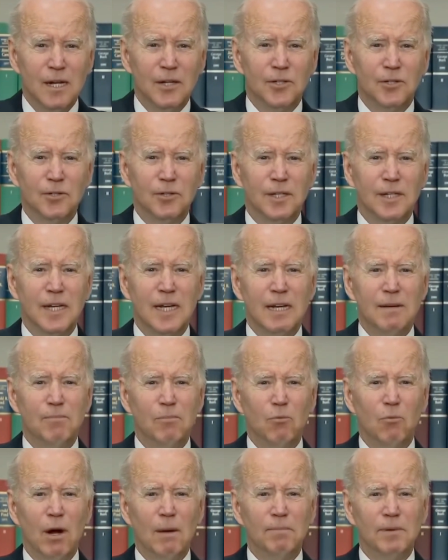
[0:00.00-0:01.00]
to
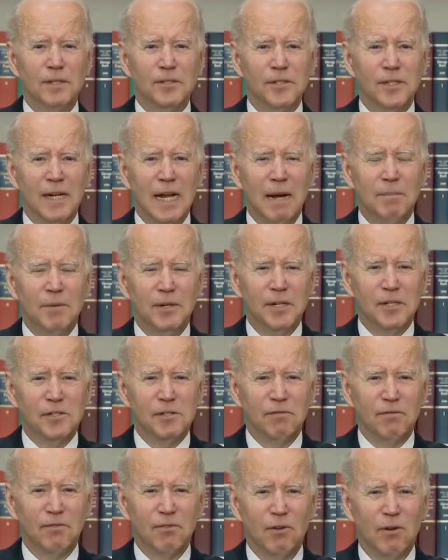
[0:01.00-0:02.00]
keep weapons and
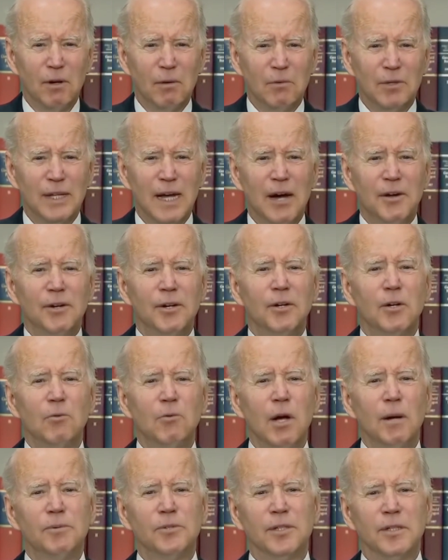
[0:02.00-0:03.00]
ammunition flowing without
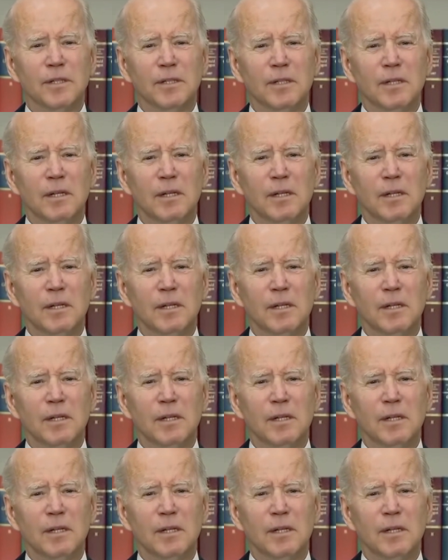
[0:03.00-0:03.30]
interruption